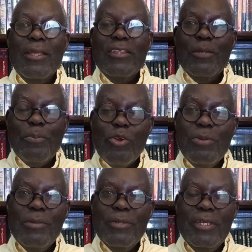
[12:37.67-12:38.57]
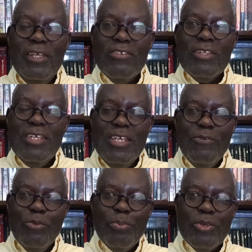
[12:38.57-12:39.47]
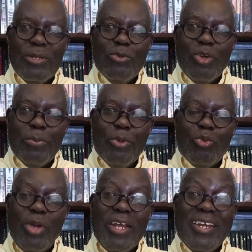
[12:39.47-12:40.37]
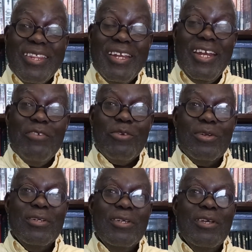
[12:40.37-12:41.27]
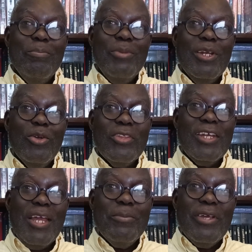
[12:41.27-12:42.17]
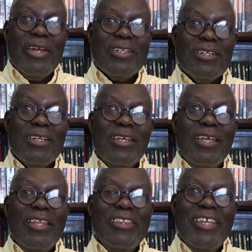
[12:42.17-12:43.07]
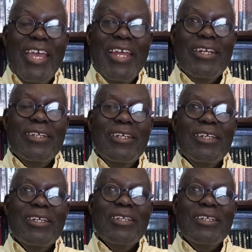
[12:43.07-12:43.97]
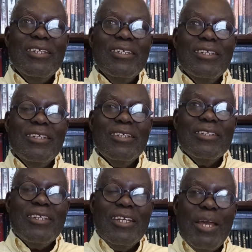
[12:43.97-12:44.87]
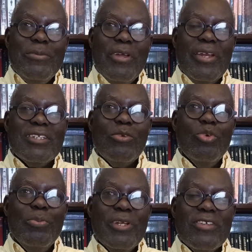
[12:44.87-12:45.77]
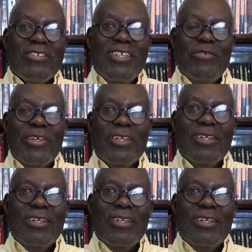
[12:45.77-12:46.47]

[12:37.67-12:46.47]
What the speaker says: The problem is if you put them to report to another level below the lab director, then the lab director will be receiving